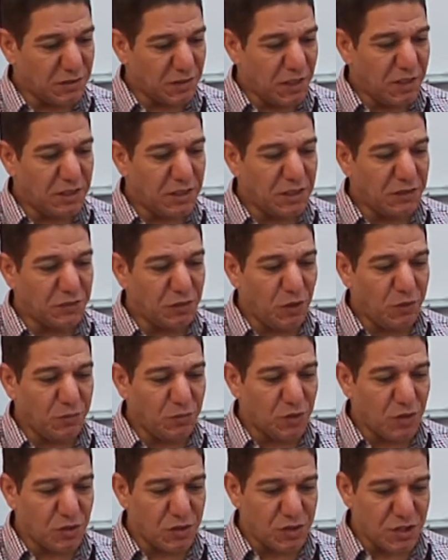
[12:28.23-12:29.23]
A
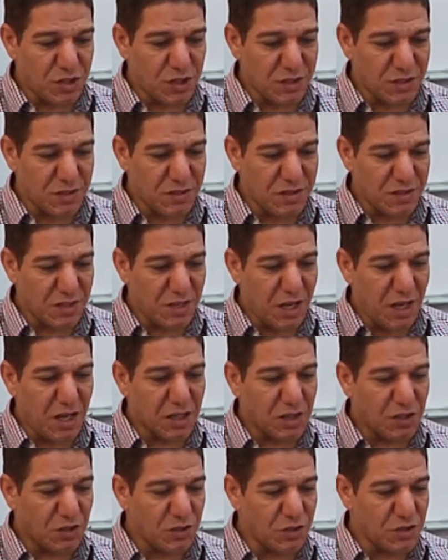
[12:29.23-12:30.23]
deformed conscience, a
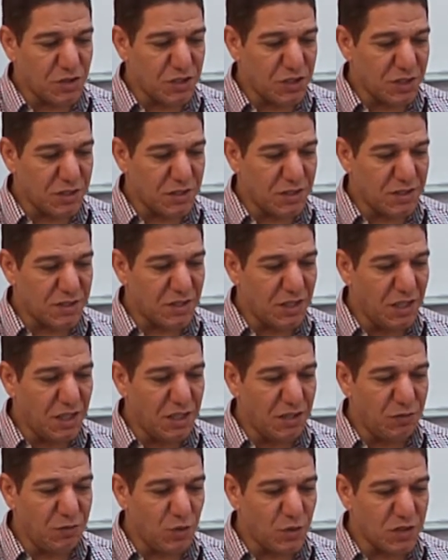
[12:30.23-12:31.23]
conscience
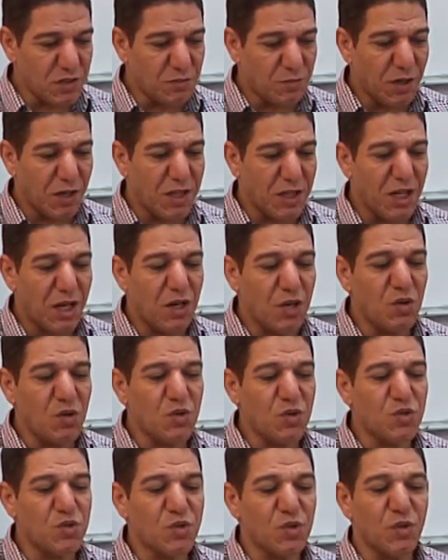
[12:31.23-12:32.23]
influenced by the
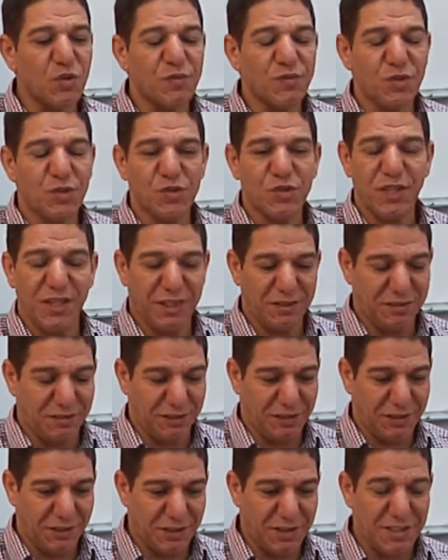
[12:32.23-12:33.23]
laws of
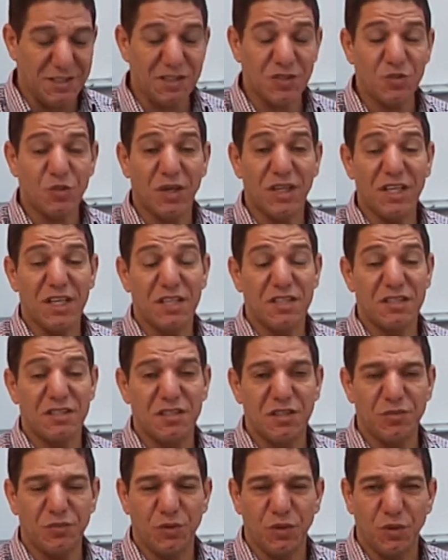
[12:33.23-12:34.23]
society. This is why it is
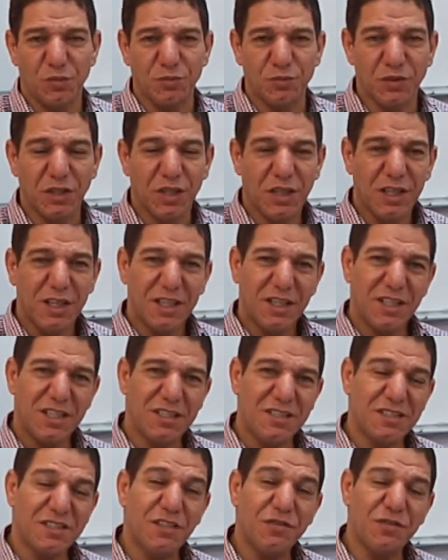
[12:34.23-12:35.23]
deformed, it
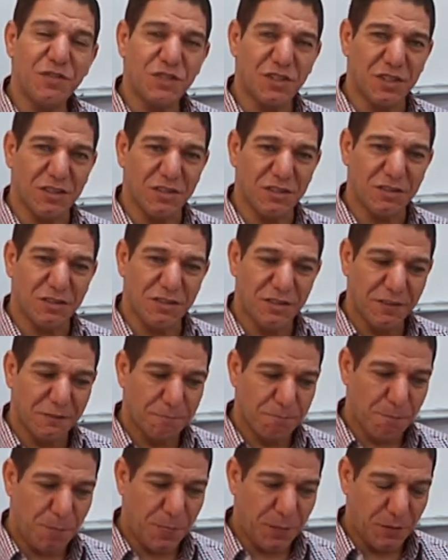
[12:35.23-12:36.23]
is deficient,
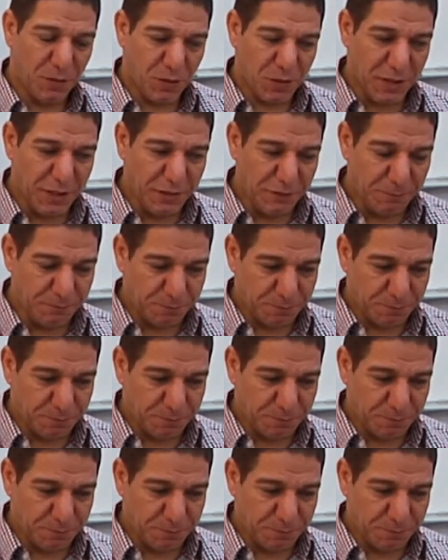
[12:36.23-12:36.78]
okay?